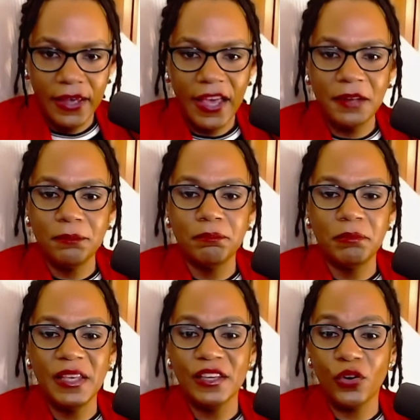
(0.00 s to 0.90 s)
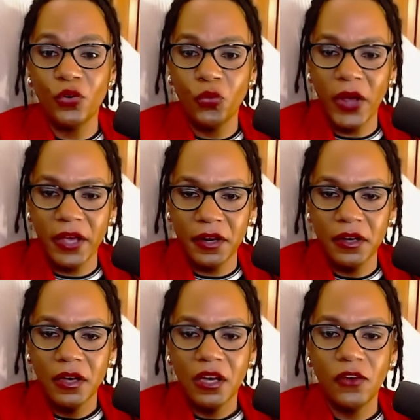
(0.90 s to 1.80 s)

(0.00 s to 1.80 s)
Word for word: and being aware of